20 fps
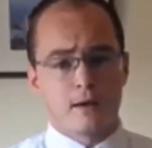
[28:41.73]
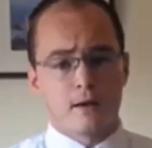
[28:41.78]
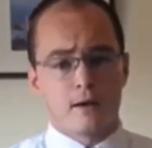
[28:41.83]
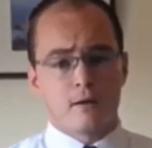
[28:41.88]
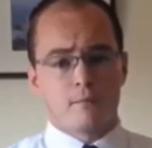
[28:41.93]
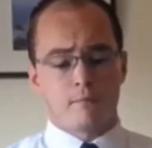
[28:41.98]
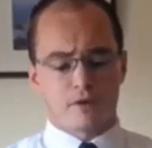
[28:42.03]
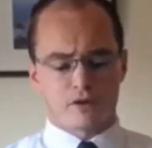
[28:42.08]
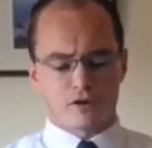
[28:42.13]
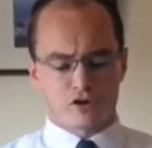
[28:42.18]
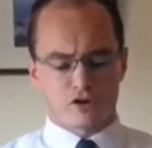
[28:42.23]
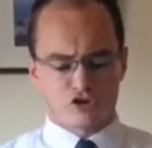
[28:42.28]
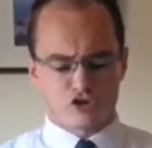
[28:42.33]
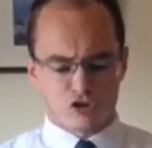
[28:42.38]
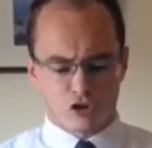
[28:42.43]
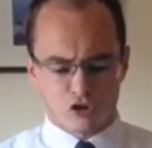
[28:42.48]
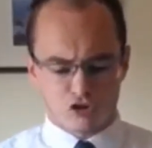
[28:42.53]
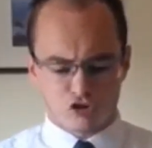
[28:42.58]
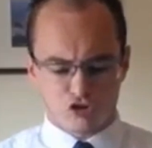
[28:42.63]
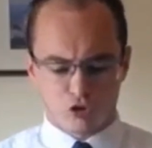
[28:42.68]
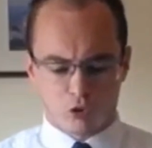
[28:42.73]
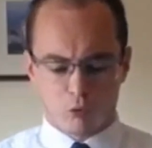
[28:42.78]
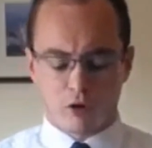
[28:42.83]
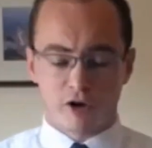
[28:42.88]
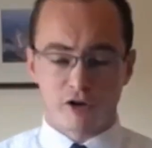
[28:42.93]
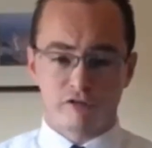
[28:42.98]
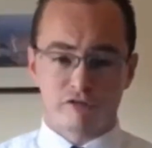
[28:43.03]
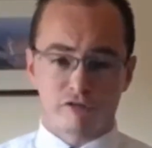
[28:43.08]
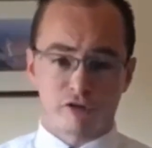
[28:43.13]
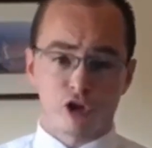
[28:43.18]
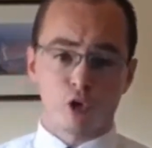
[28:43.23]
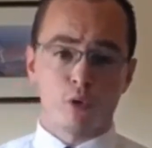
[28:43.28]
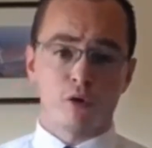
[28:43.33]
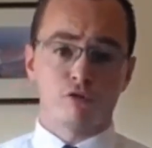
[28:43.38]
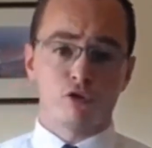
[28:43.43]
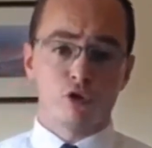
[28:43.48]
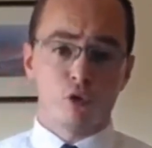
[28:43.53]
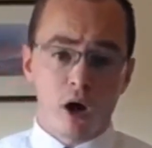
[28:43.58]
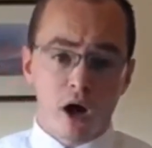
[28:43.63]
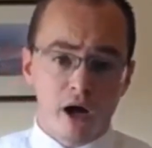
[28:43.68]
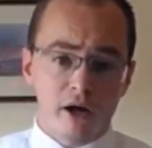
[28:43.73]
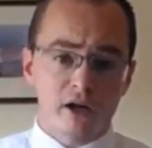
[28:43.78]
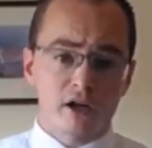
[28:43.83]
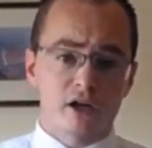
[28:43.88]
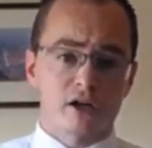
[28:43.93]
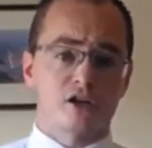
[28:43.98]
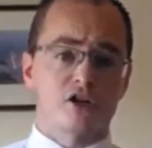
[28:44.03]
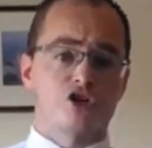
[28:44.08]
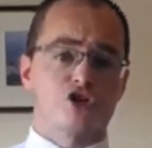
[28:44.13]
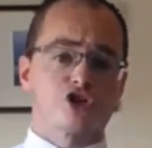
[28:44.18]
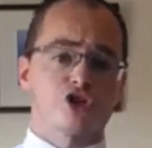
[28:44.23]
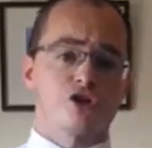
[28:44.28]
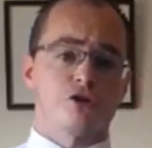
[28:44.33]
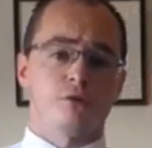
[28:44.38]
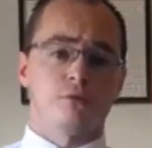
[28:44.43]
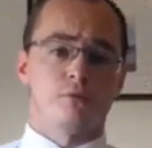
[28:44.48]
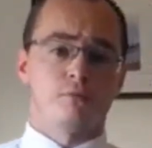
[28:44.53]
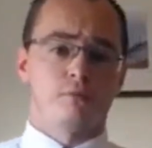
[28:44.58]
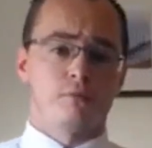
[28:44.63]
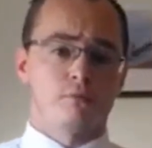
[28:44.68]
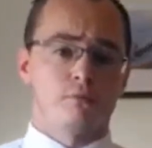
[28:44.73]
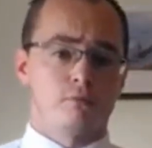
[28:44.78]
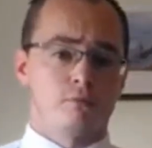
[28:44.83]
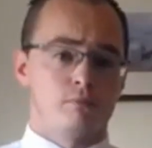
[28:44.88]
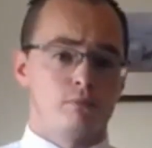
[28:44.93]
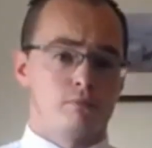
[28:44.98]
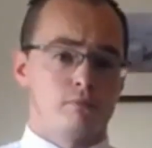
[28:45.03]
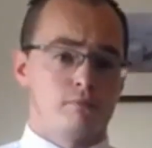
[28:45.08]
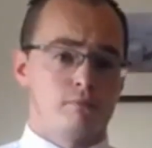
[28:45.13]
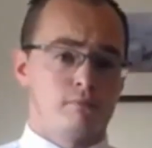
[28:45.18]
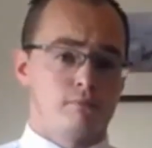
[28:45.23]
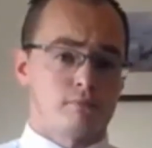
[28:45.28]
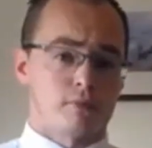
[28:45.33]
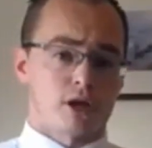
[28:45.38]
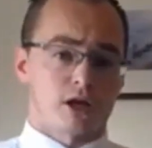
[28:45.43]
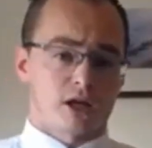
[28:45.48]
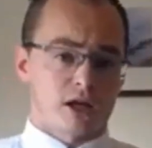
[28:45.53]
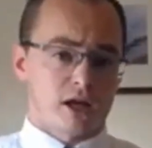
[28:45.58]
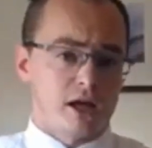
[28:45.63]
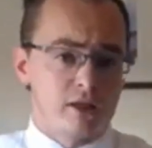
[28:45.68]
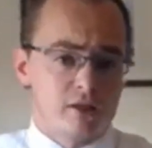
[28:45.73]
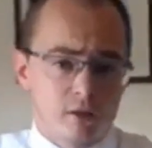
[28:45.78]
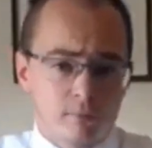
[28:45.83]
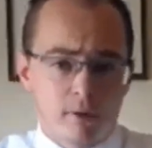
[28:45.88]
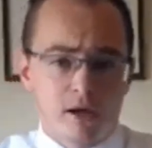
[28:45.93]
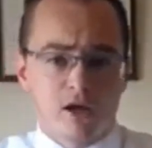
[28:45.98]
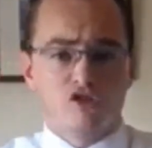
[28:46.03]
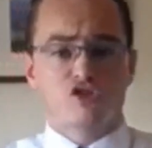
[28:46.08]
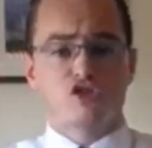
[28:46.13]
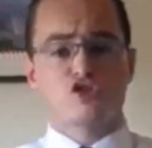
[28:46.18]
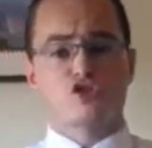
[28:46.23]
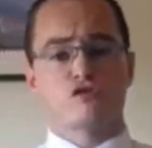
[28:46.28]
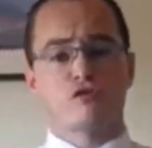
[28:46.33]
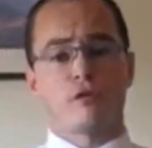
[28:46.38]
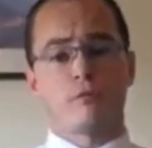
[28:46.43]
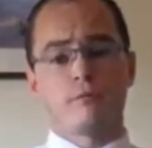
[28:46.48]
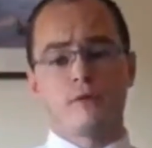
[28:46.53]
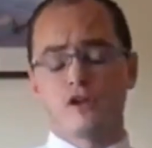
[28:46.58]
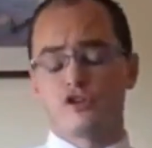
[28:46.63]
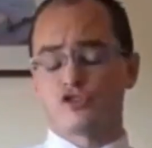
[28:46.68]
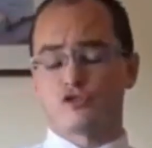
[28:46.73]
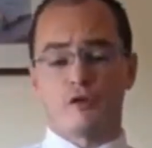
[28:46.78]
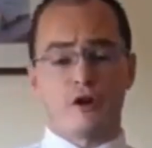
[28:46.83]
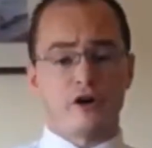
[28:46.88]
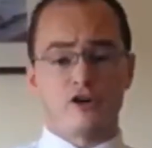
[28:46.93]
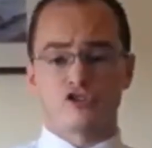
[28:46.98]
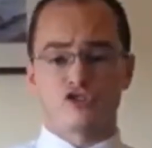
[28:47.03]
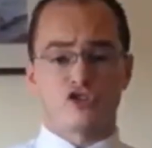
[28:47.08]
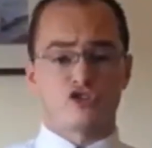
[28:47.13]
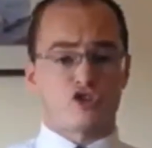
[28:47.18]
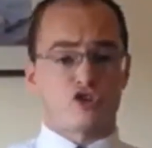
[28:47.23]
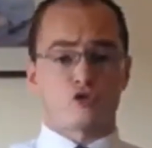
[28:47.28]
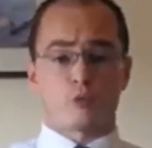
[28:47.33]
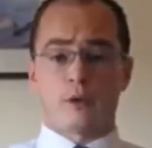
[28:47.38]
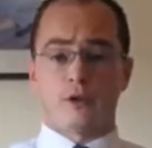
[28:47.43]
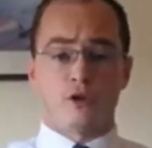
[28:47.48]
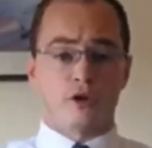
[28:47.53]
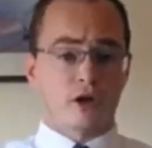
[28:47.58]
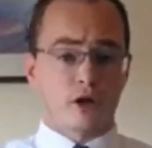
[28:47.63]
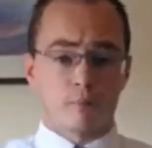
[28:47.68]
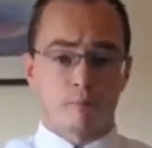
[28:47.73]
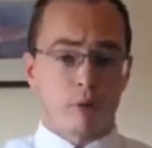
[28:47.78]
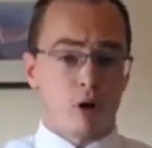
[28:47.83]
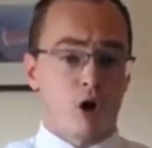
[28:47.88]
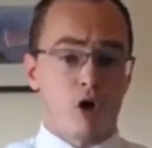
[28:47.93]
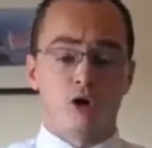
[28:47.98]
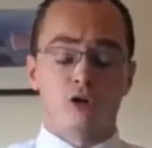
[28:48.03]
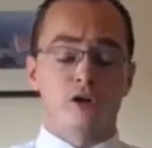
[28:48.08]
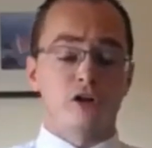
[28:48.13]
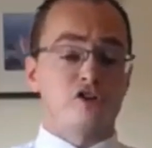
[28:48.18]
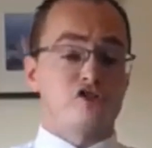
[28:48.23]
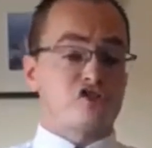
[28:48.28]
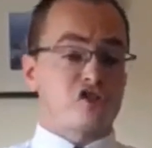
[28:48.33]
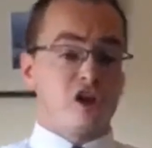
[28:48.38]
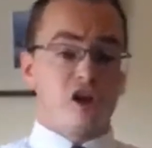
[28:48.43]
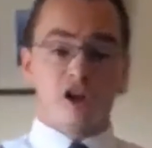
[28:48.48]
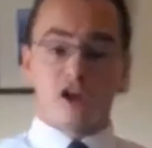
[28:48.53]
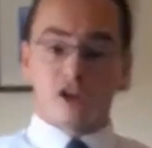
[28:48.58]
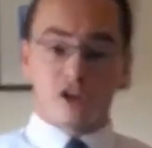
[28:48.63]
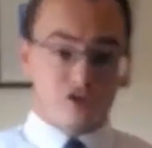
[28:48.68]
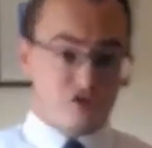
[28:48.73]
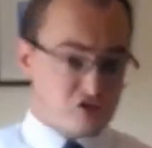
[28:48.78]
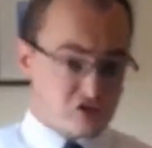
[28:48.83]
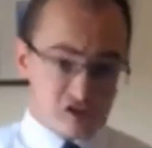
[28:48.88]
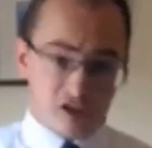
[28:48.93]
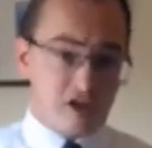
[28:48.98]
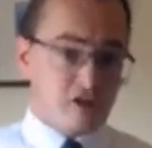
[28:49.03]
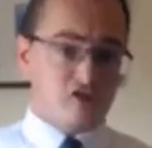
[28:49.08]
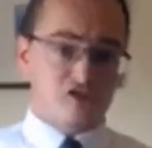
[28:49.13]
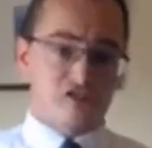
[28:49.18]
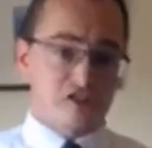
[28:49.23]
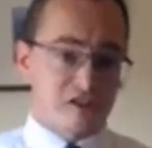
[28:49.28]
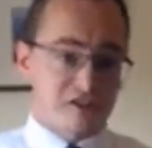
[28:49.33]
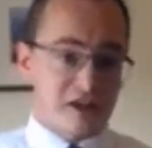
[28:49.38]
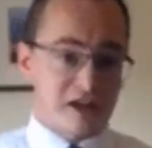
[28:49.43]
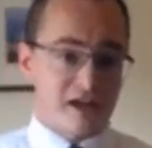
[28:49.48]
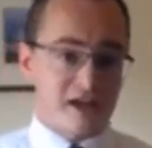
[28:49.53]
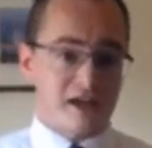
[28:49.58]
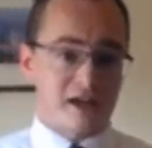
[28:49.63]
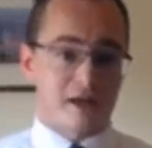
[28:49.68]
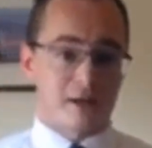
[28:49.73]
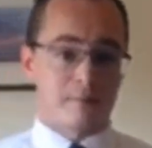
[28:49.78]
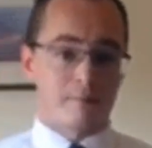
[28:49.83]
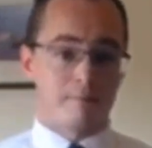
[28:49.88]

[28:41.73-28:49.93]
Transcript: But there is also a word for you if you are a Christian. Again, the message from these verses as we look at Paul is seize the day.